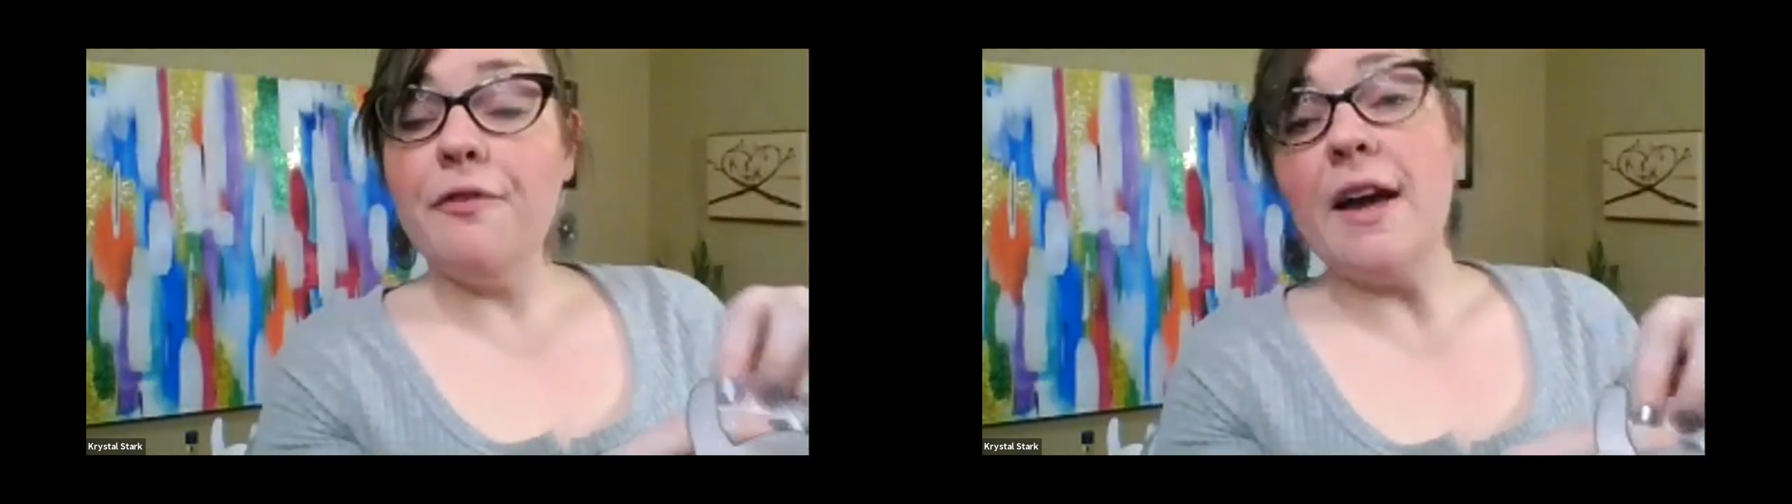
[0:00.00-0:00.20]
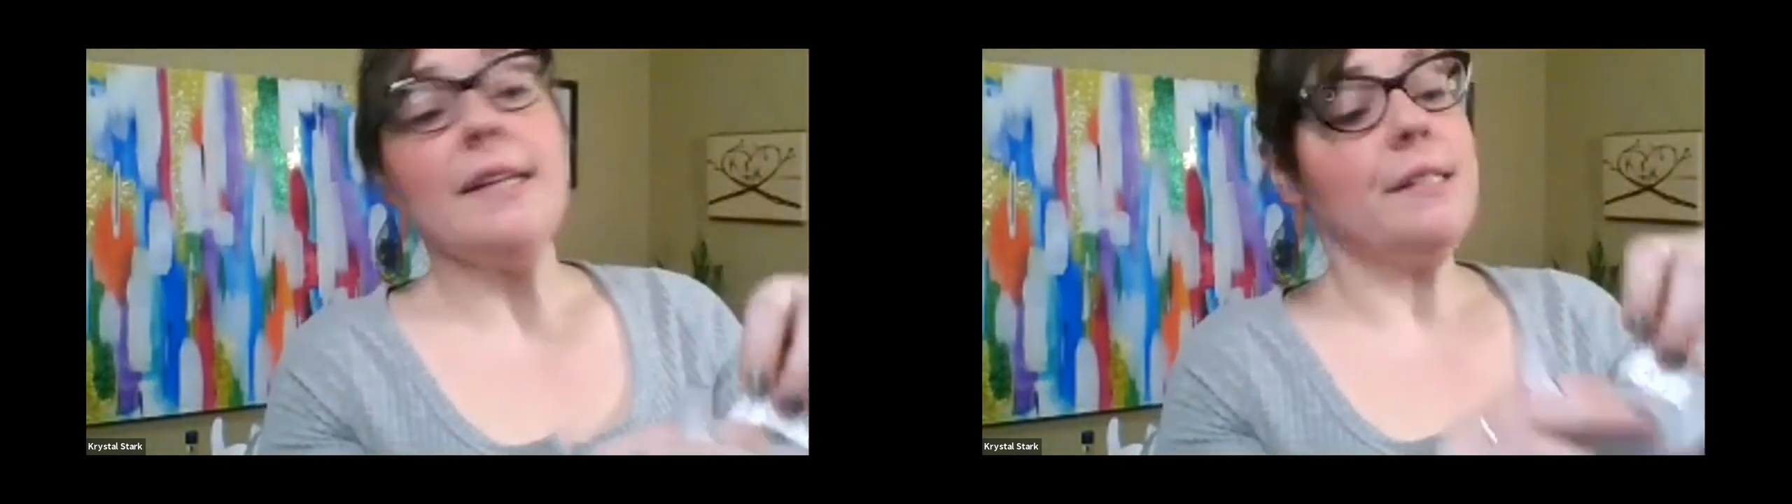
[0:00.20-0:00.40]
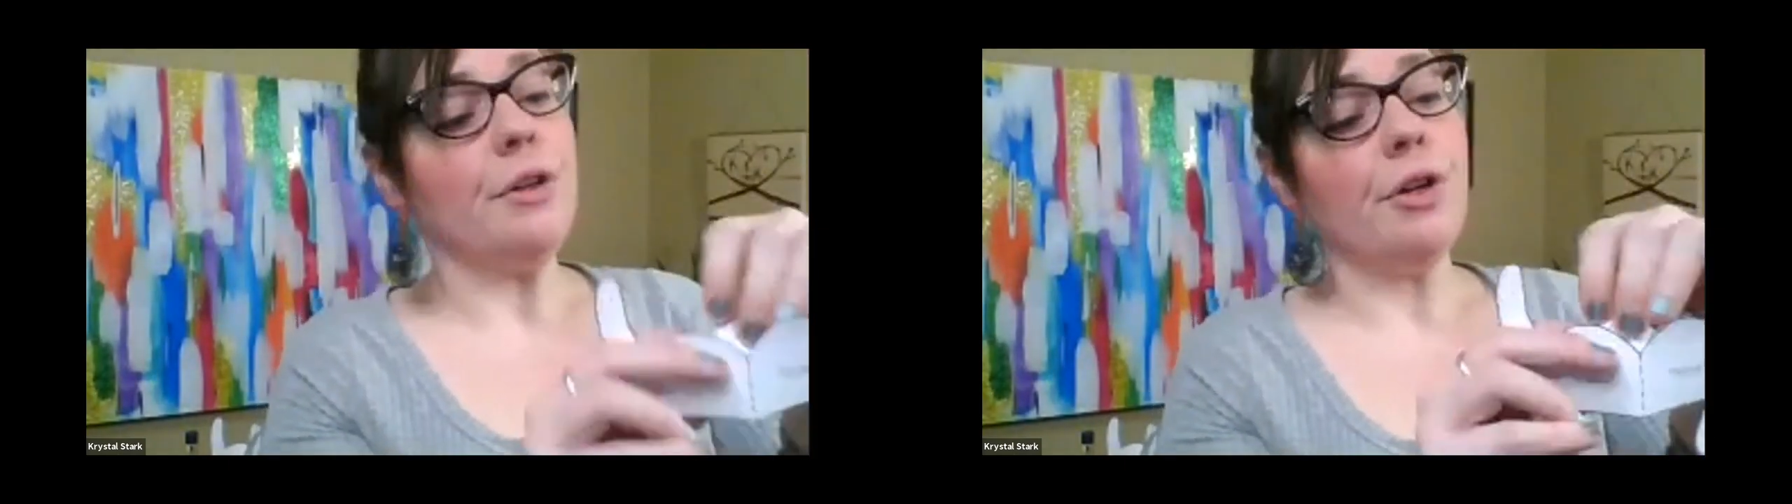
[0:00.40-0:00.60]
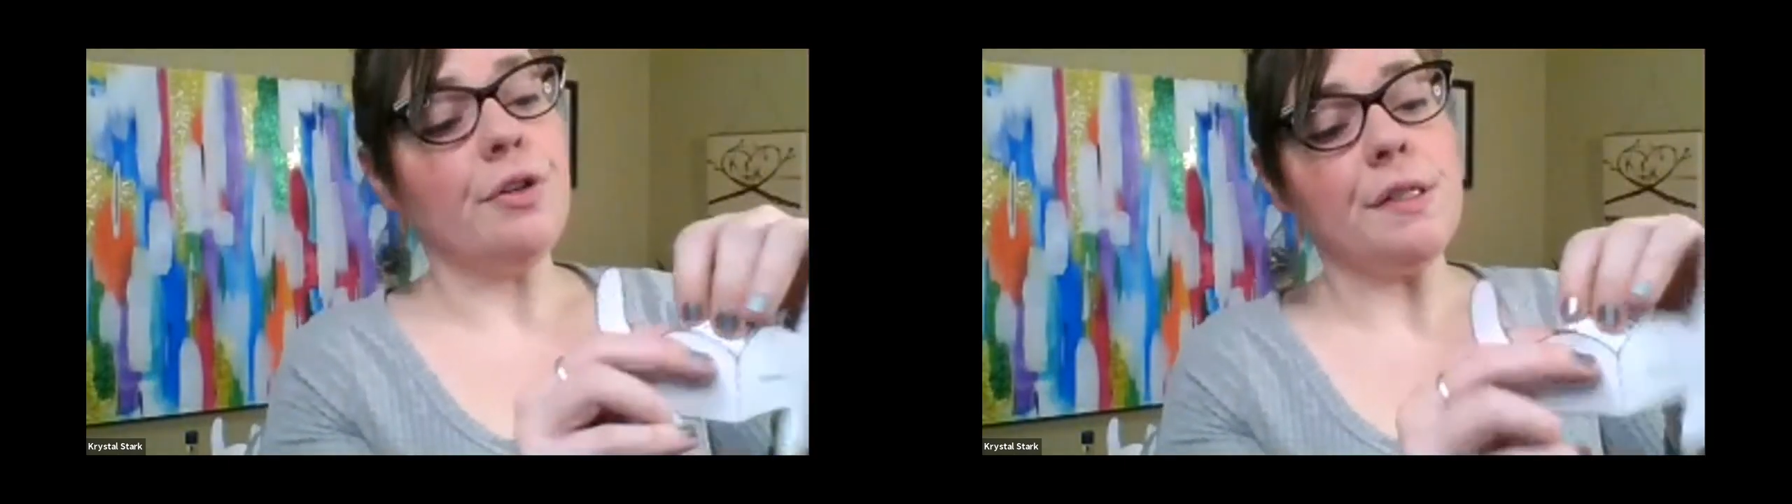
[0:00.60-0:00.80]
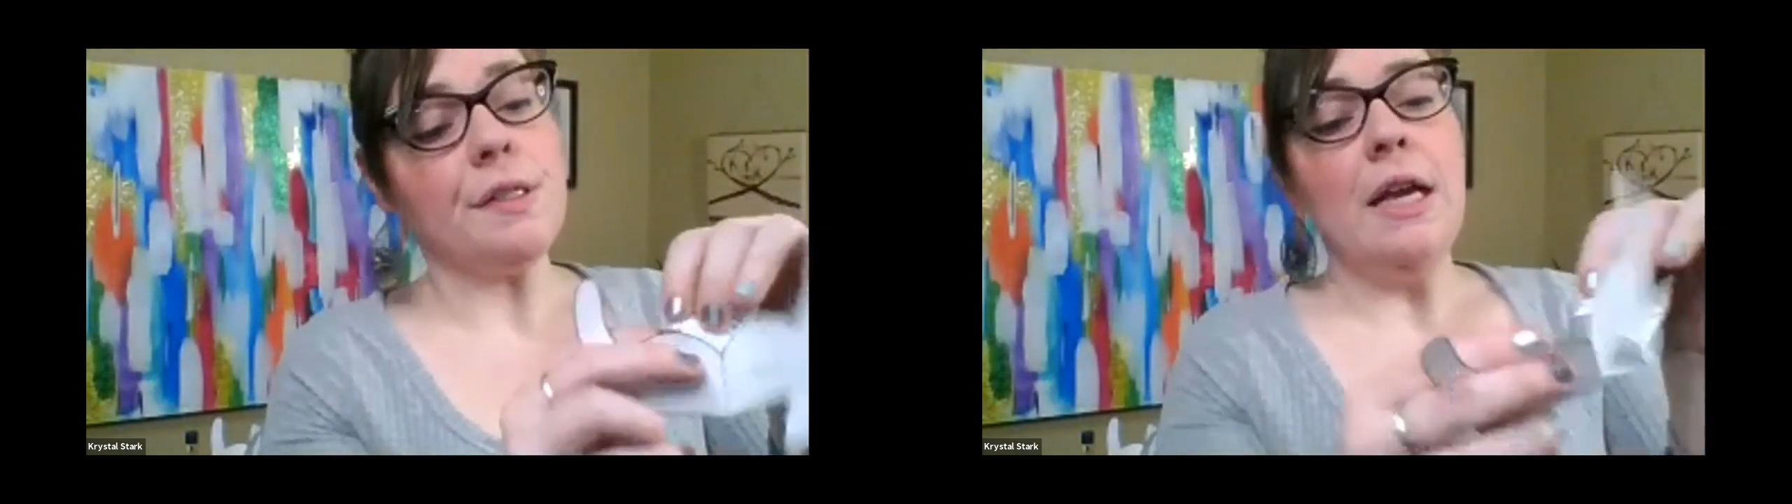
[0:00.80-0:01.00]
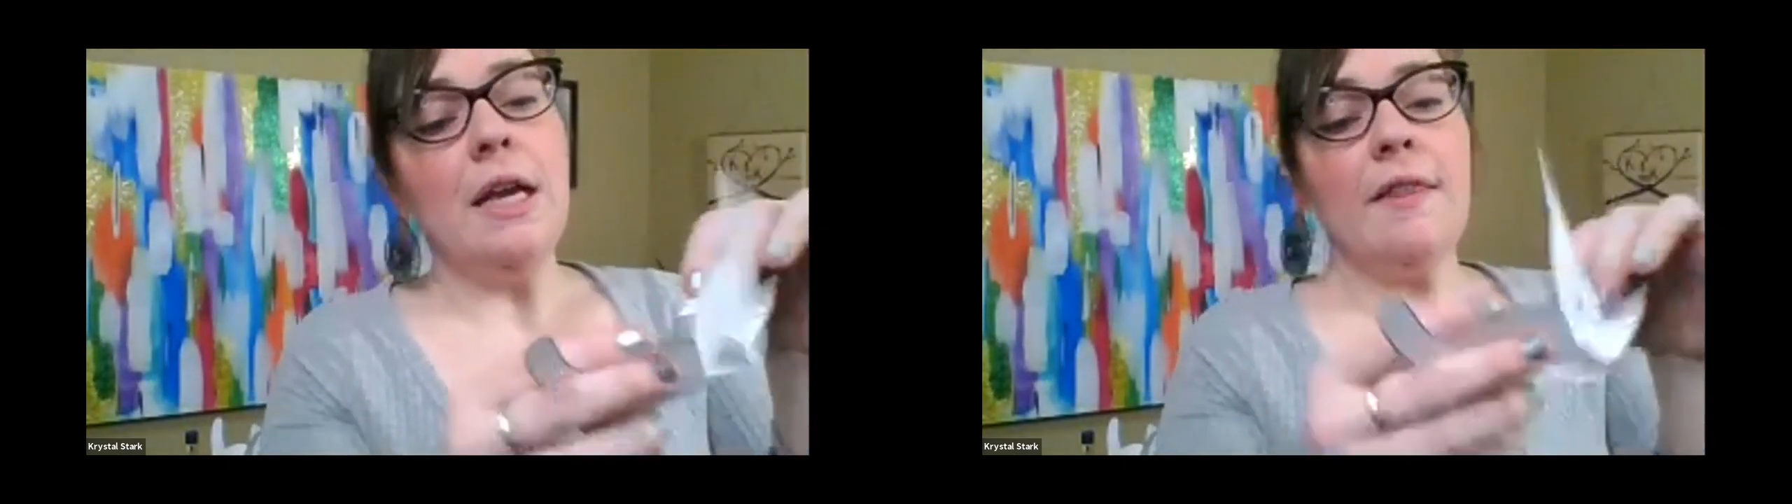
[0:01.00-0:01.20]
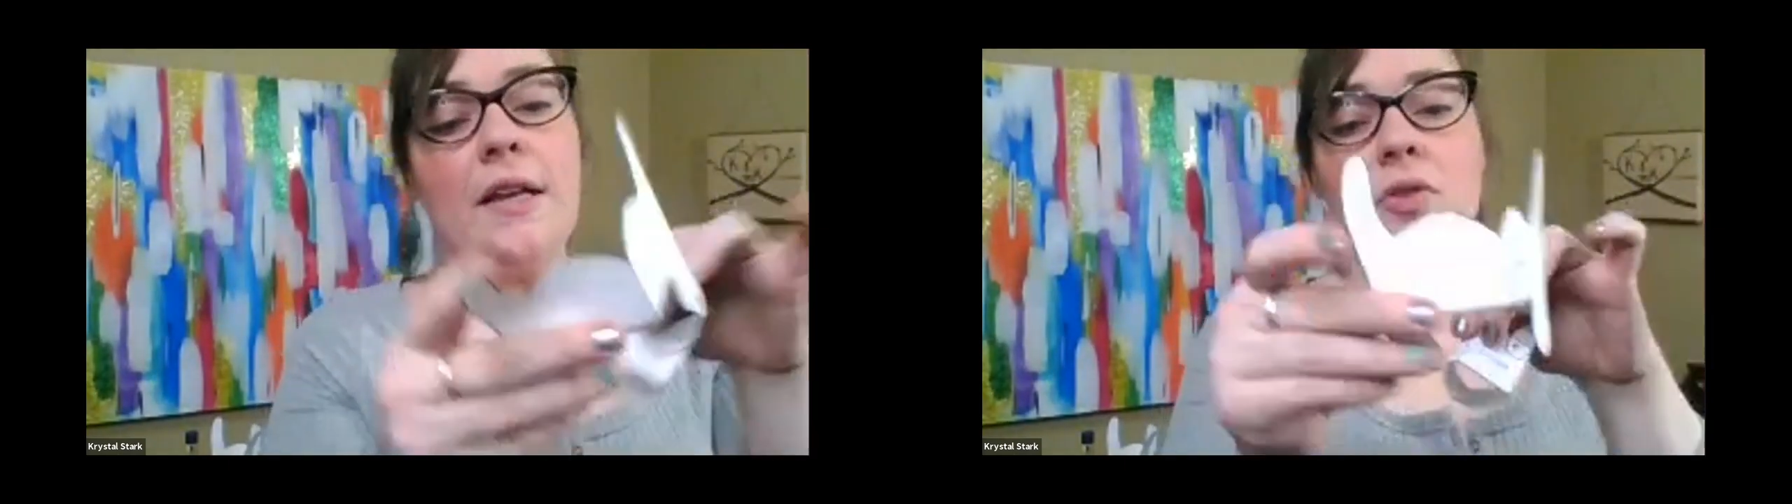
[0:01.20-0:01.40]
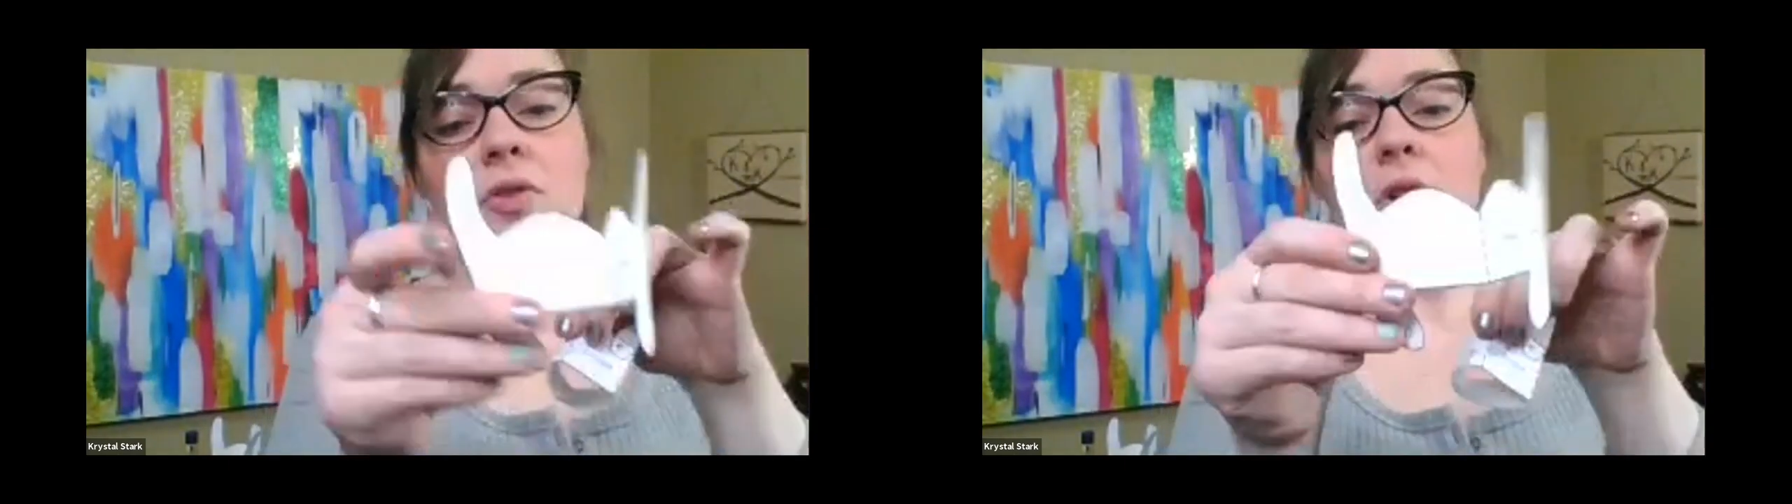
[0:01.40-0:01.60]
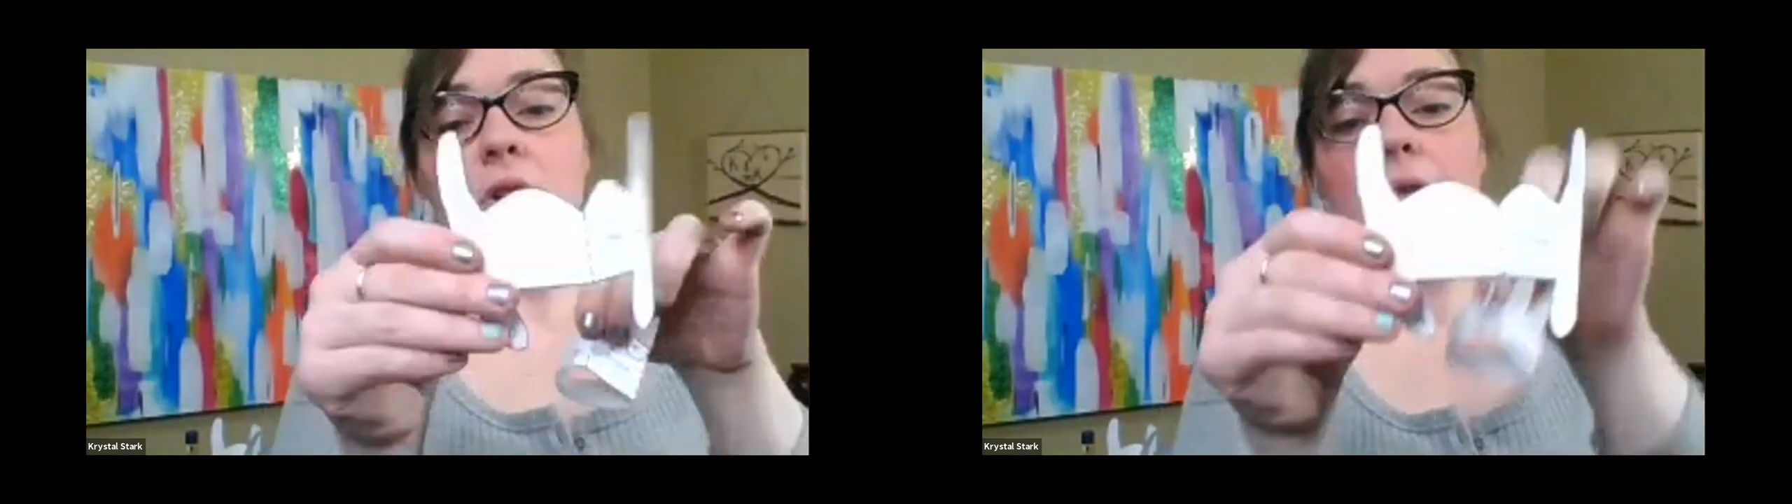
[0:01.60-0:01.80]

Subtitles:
fasteners, that's going to go